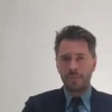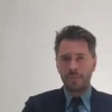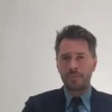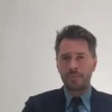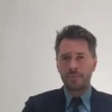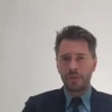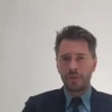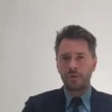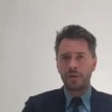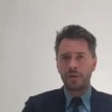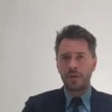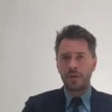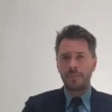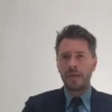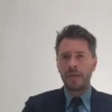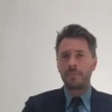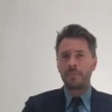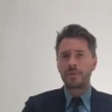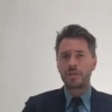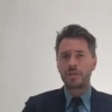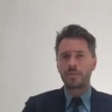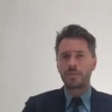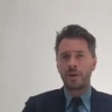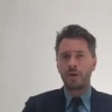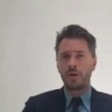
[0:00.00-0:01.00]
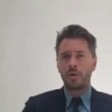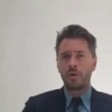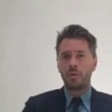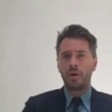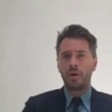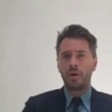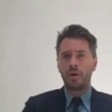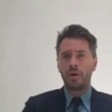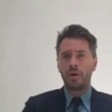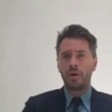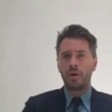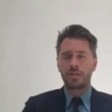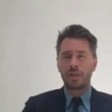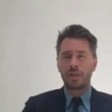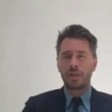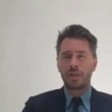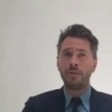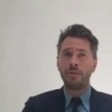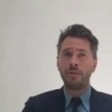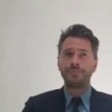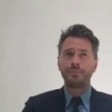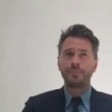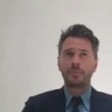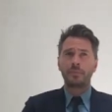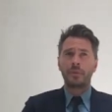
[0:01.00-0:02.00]
doing a bit of bespoke work
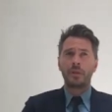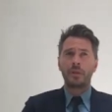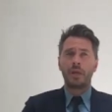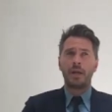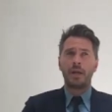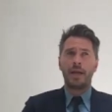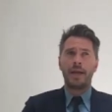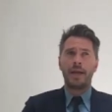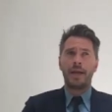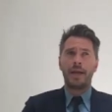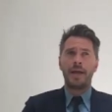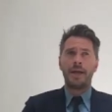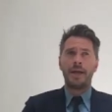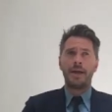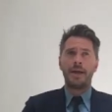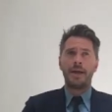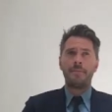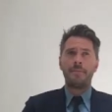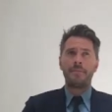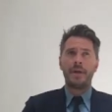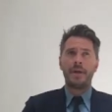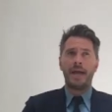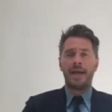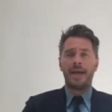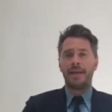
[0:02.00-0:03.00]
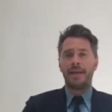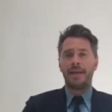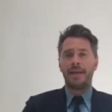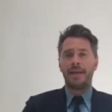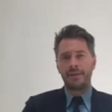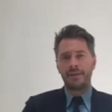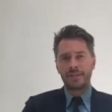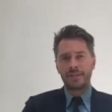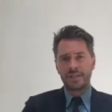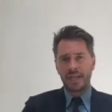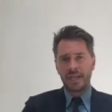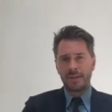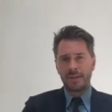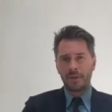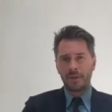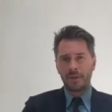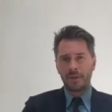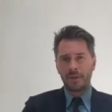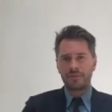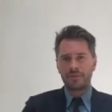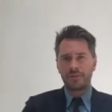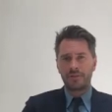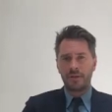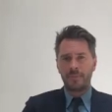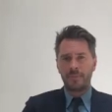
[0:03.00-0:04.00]
still, and the same
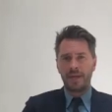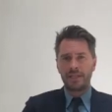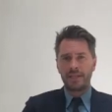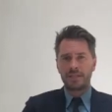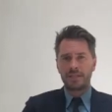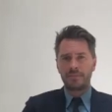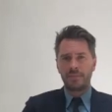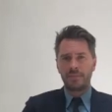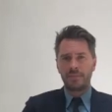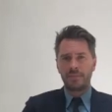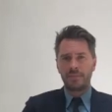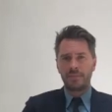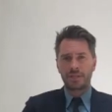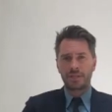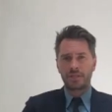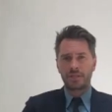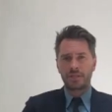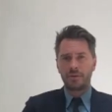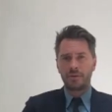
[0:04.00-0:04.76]
goes for the made to measure.